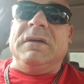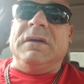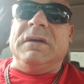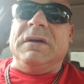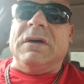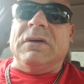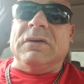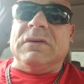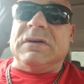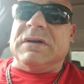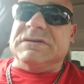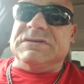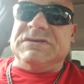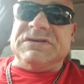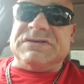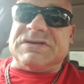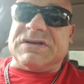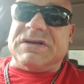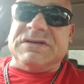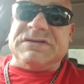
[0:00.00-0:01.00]
know,
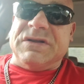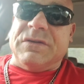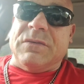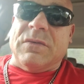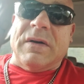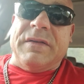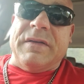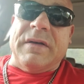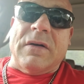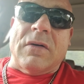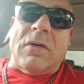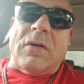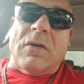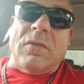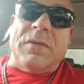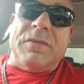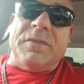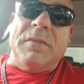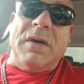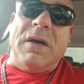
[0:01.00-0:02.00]
just because of the way they are
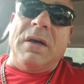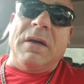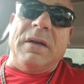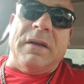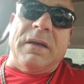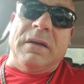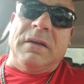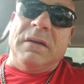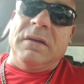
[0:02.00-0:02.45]
with money.